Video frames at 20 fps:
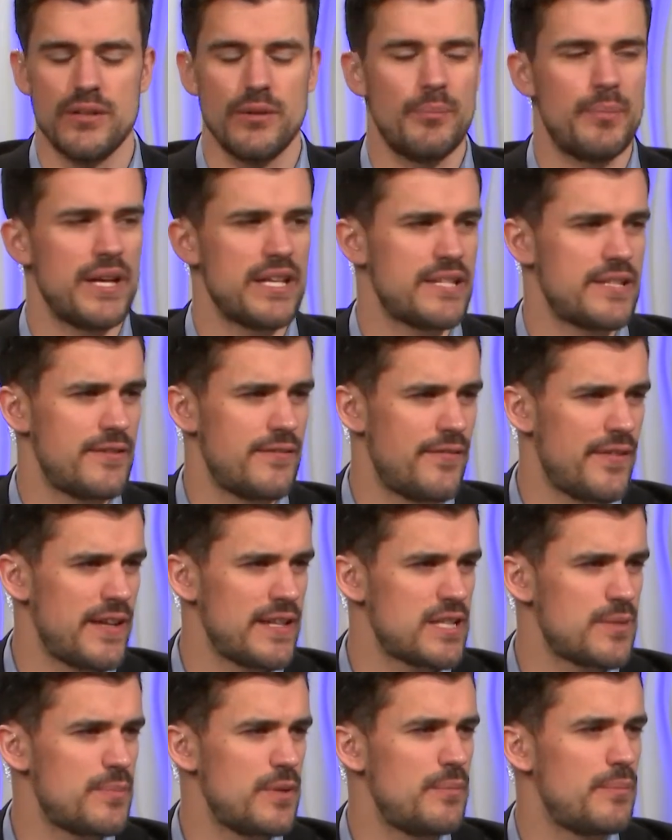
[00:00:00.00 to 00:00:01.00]
you know, best
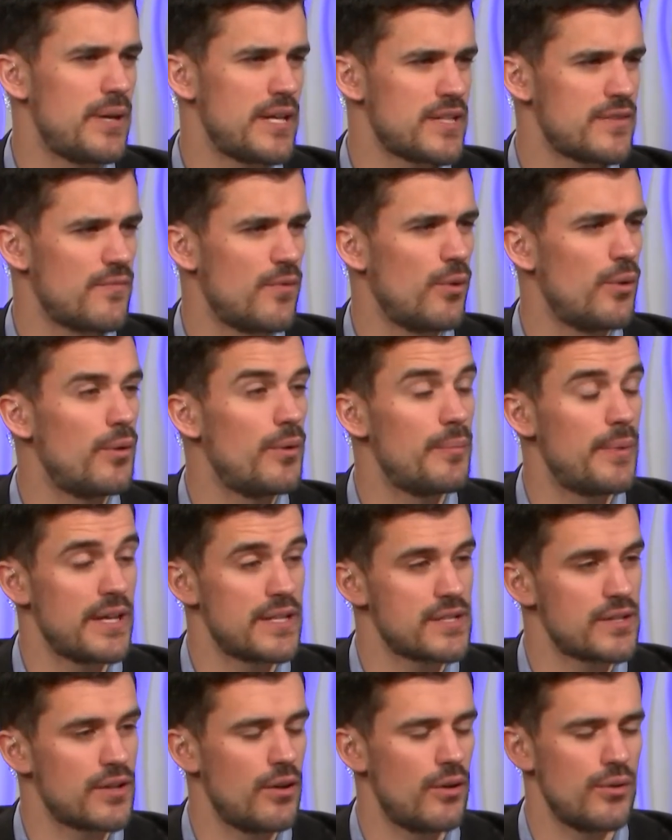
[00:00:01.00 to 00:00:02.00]
defenseman, best forward,
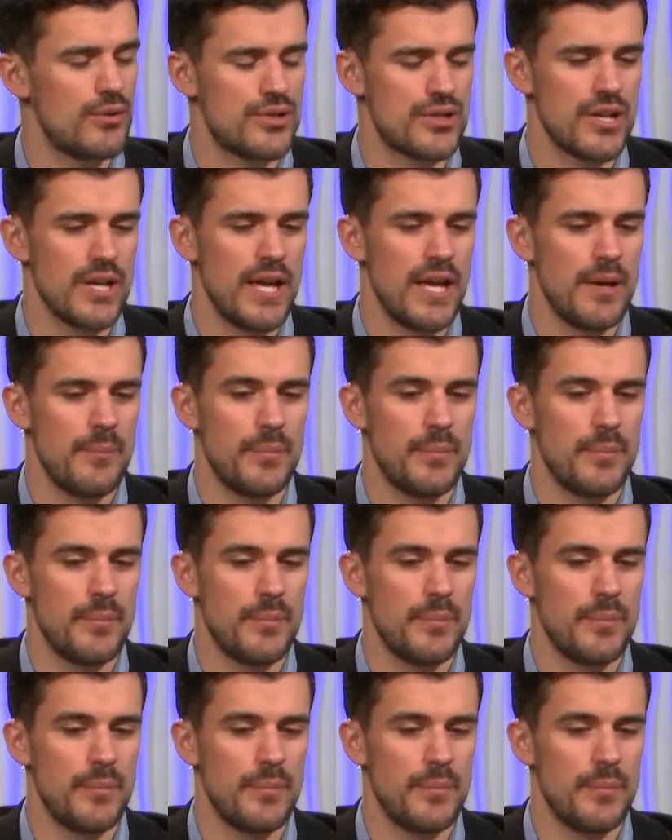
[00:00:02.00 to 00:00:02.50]
best coach,